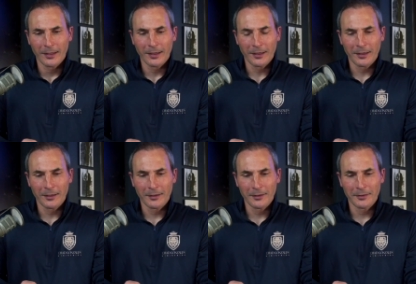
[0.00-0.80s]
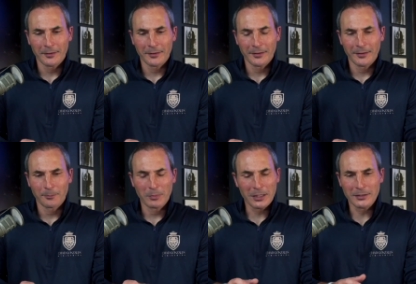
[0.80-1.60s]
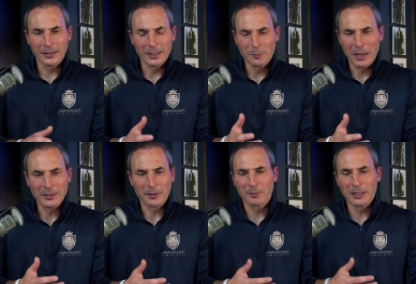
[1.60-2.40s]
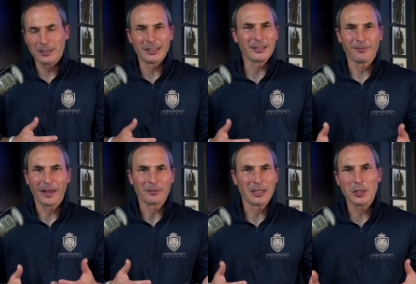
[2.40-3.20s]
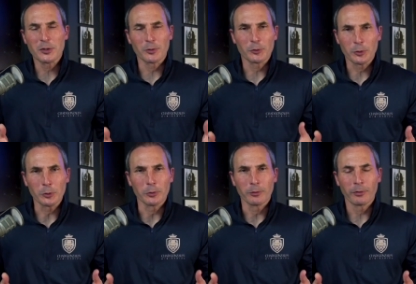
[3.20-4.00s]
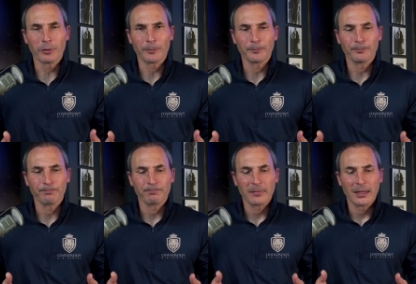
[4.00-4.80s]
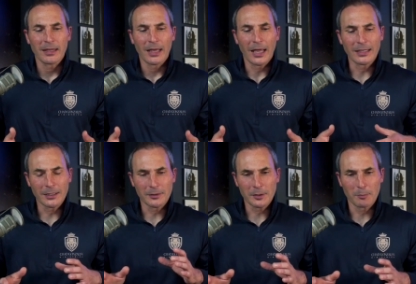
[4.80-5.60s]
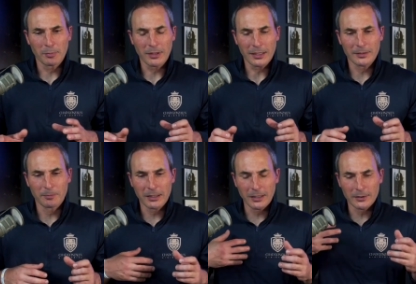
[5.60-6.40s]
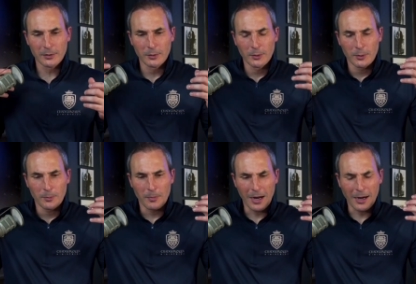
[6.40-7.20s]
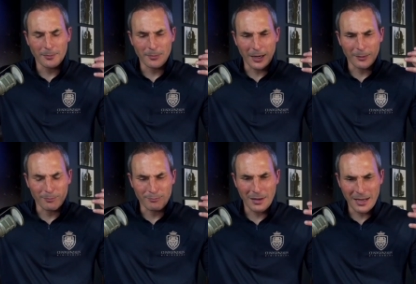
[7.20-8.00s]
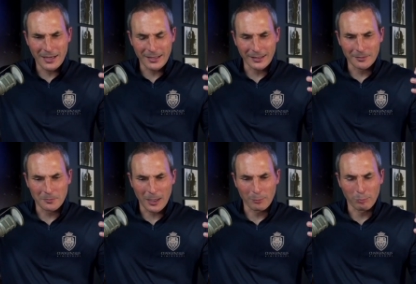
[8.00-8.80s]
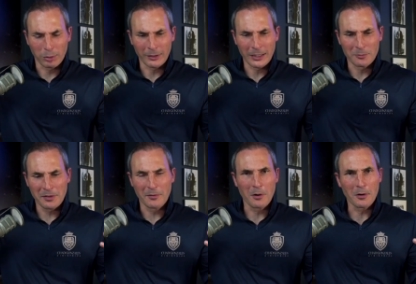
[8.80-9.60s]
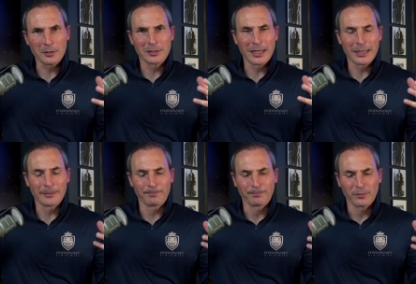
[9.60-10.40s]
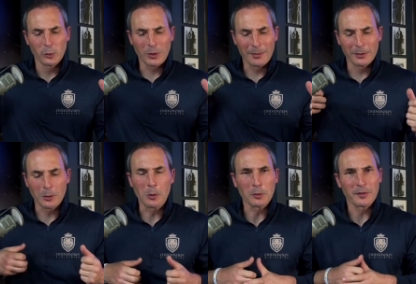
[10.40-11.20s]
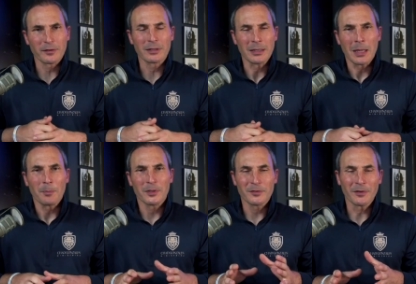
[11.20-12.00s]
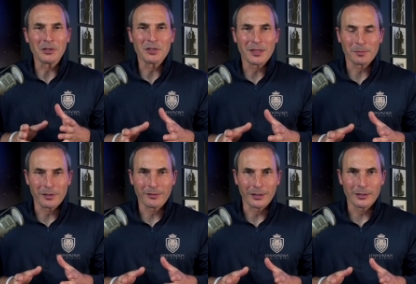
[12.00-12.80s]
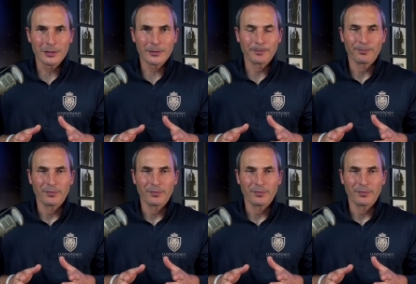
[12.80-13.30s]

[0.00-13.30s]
Uh. Because it's basic, because it's a foundational truth, and yet it's complex because our our mind, our brain, we have a hard time grabbing a hold of it. But it's very simply this,